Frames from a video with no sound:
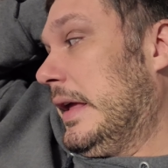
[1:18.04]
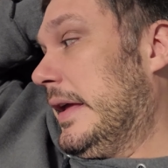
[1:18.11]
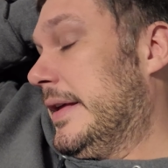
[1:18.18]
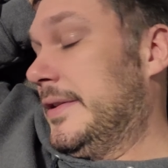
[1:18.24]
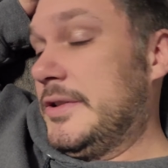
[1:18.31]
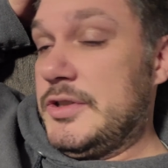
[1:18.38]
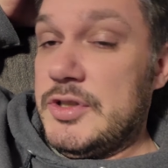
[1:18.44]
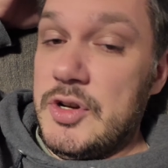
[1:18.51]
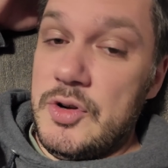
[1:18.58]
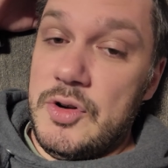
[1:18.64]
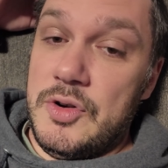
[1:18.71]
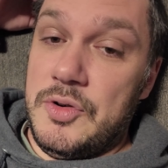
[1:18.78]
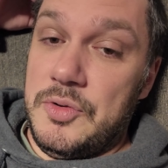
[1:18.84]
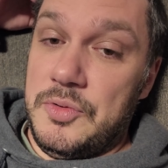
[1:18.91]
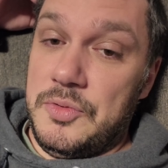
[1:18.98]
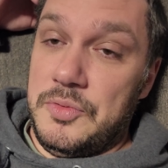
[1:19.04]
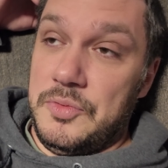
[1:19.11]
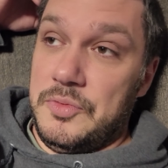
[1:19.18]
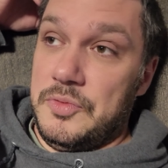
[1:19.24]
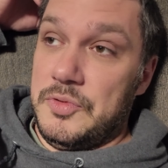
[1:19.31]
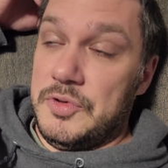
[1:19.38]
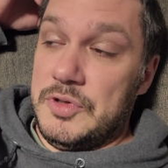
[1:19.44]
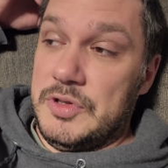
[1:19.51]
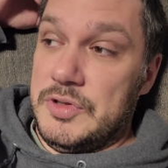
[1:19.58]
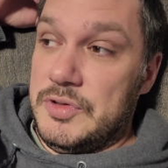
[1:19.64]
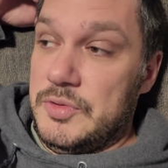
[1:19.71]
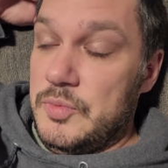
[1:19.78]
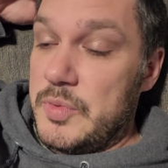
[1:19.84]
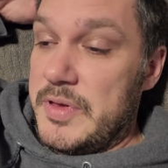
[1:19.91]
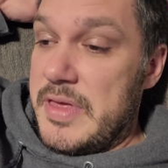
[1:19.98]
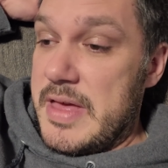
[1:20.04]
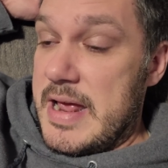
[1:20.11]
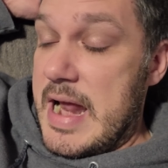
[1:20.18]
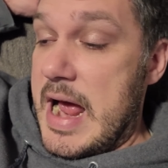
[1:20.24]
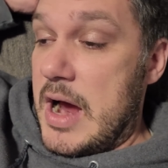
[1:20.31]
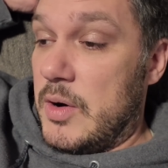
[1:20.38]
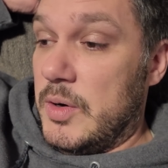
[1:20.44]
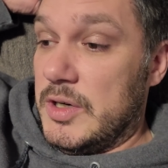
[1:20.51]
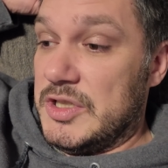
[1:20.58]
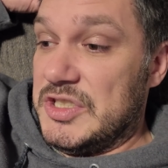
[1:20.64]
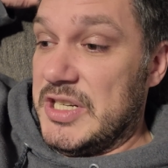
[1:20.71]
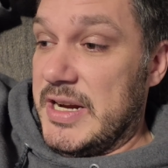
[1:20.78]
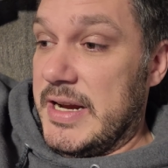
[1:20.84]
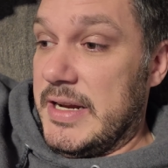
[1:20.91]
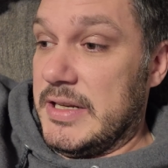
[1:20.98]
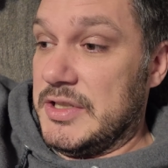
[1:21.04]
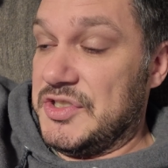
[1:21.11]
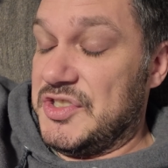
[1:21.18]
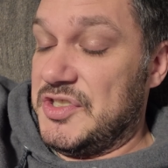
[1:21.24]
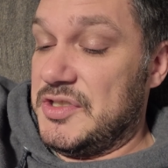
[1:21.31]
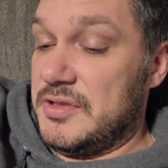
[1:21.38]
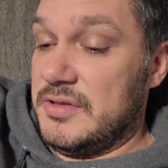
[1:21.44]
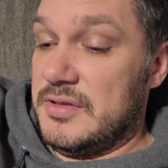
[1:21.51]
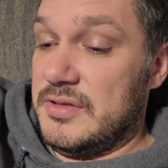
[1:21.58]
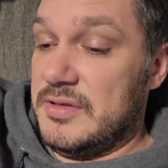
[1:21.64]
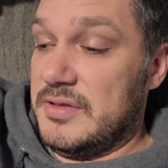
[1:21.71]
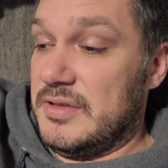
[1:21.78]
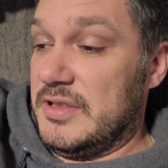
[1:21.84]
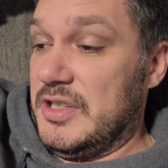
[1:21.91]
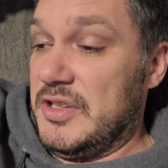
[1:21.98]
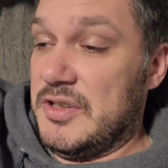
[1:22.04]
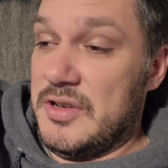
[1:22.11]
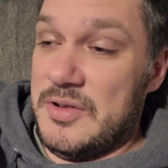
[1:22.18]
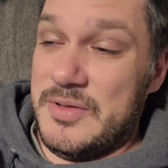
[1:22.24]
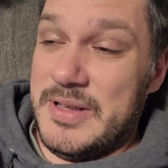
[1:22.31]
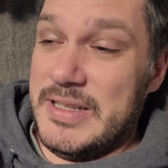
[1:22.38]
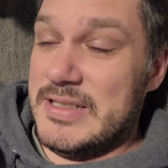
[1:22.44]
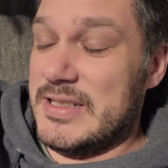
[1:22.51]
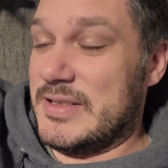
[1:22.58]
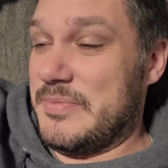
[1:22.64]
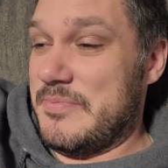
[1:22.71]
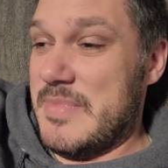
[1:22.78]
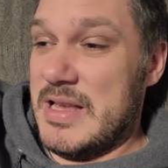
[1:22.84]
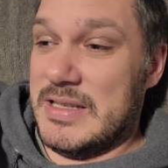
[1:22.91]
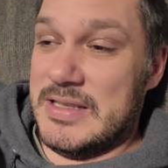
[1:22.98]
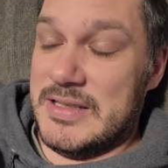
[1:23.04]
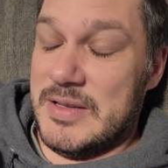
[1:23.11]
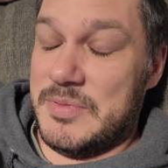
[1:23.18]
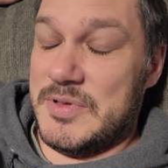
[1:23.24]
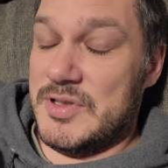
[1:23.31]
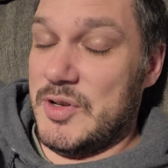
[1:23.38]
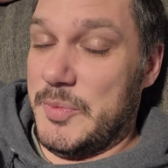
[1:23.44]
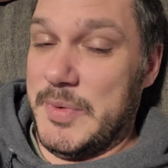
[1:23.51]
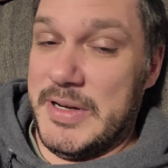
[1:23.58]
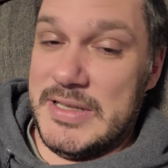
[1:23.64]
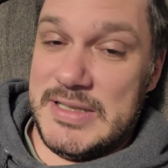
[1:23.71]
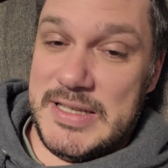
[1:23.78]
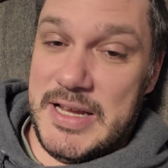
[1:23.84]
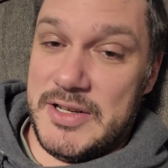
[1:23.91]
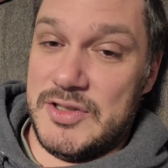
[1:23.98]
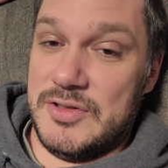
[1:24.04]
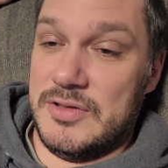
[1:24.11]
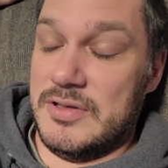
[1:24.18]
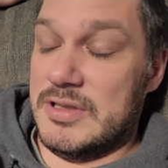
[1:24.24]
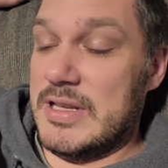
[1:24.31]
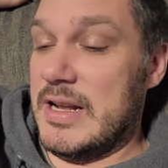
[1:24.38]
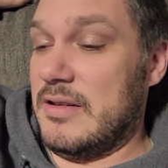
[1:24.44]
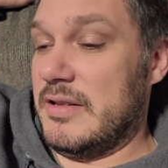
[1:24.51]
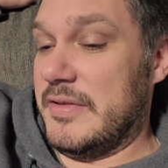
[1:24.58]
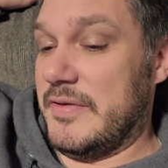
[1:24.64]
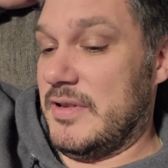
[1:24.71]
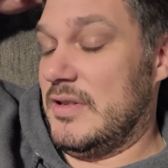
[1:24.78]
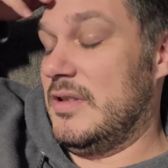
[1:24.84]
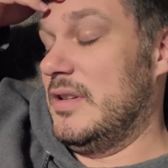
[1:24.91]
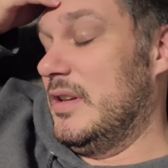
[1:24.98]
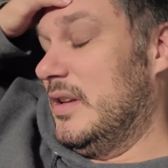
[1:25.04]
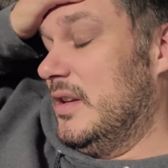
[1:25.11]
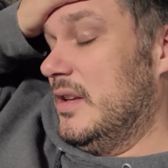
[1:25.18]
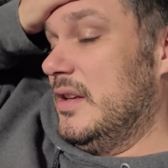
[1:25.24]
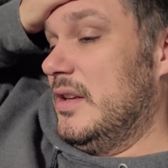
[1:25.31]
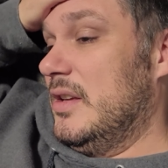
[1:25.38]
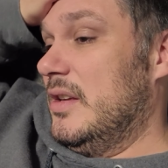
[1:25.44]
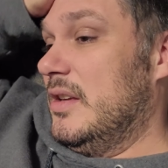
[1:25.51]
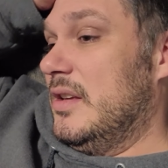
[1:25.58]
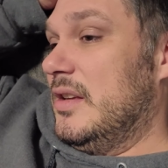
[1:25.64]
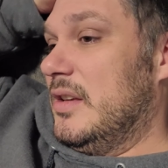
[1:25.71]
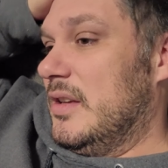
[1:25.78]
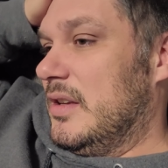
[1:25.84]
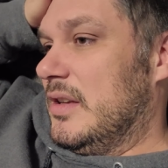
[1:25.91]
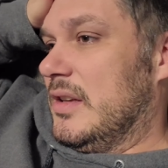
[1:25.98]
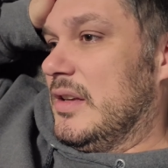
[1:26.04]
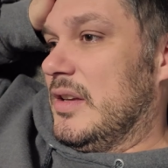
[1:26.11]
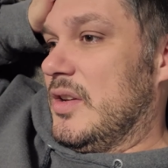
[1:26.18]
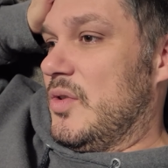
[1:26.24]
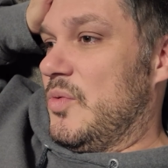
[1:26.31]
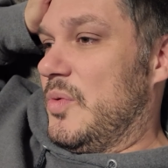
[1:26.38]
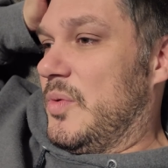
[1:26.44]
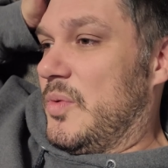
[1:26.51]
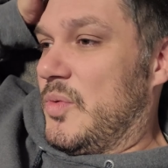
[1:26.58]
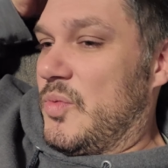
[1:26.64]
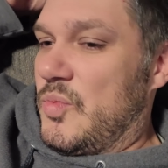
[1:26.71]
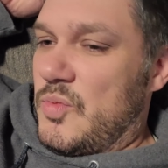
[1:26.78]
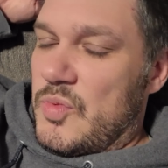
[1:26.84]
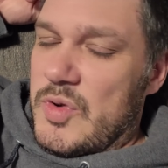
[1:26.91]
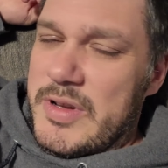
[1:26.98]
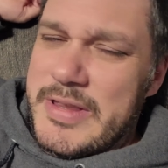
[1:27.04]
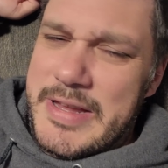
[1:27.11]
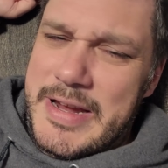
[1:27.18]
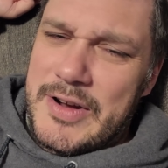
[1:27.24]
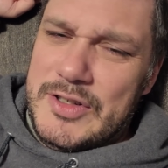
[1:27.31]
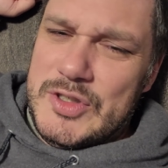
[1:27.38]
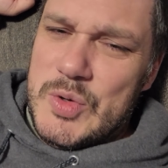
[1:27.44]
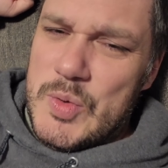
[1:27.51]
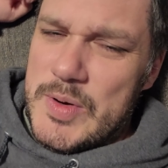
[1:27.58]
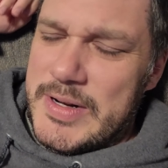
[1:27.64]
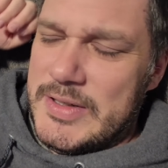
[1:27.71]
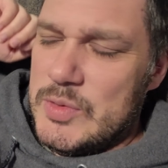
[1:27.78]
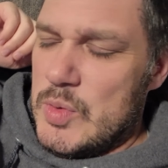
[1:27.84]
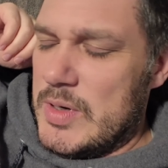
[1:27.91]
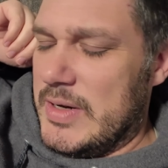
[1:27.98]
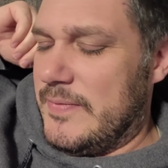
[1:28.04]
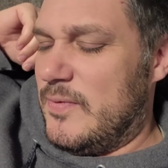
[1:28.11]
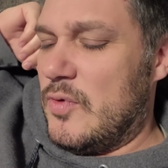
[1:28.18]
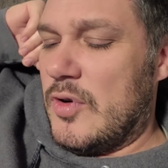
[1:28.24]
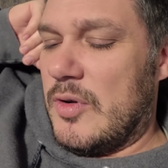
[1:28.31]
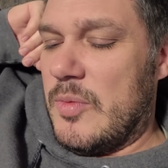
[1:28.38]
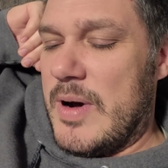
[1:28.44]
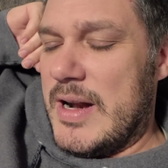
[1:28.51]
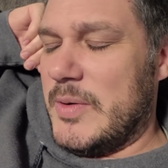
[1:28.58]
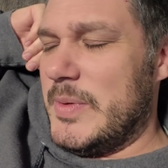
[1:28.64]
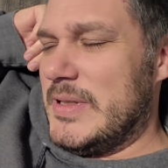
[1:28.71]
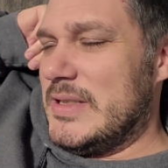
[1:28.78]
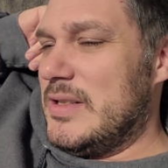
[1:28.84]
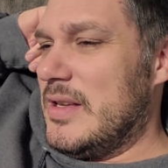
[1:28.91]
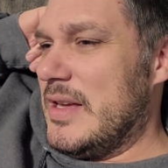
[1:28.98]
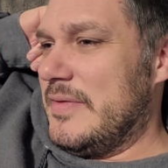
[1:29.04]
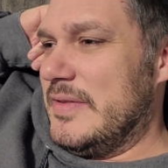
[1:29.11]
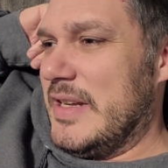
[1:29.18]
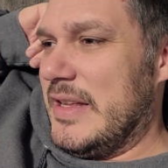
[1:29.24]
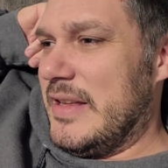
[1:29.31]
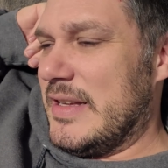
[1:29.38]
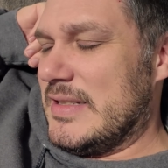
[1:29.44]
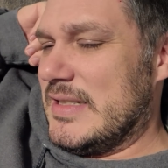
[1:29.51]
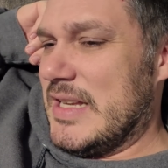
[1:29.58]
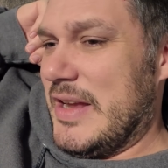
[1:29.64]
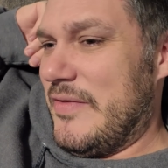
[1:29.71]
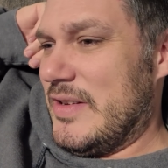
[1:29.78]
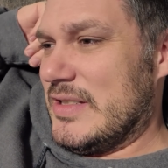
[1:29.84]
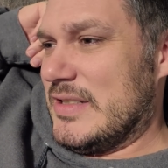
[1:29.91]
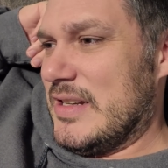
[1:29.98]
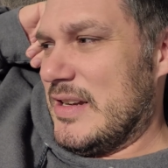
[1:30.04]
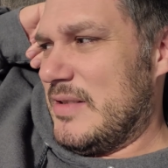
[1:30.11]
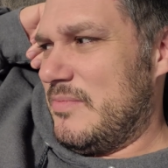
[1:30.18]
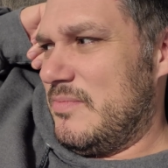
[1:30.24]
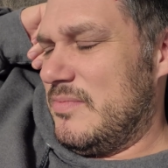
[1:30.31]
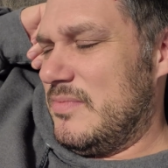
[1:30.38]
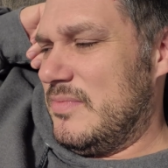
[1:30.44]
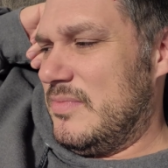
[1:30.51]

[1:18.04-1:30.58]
and so with that hour change you know that just messes up so many schedules i don't even mm. we're in the year 2024 why do we still have daylight savings time